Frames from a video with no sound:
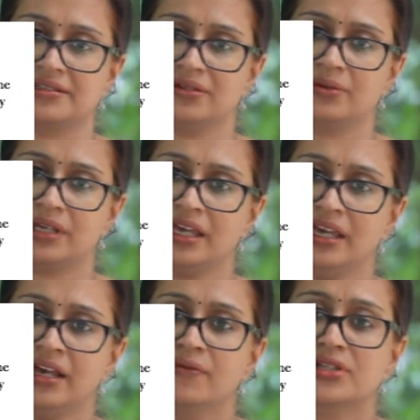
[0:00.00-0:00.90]
okay,
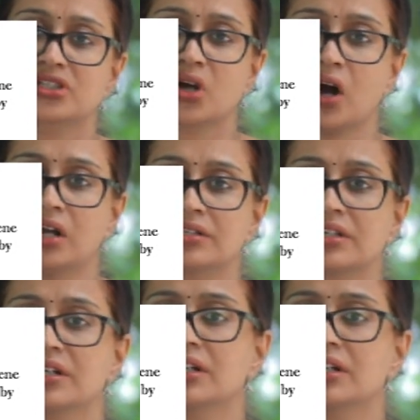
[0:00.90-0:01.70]
which called